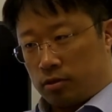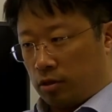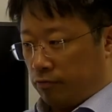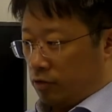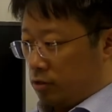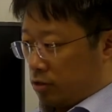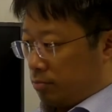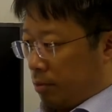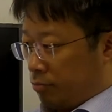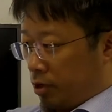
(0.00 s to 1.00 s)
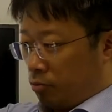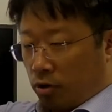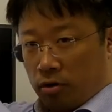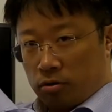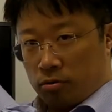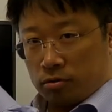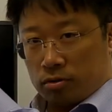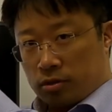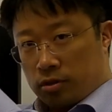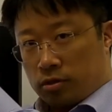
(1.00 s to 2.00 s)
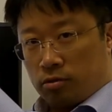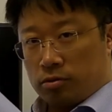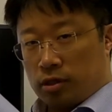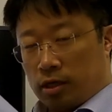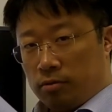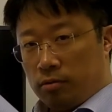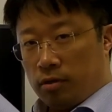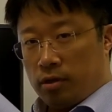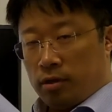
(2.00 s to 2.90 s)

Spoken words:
If this is the membrane, water goes down.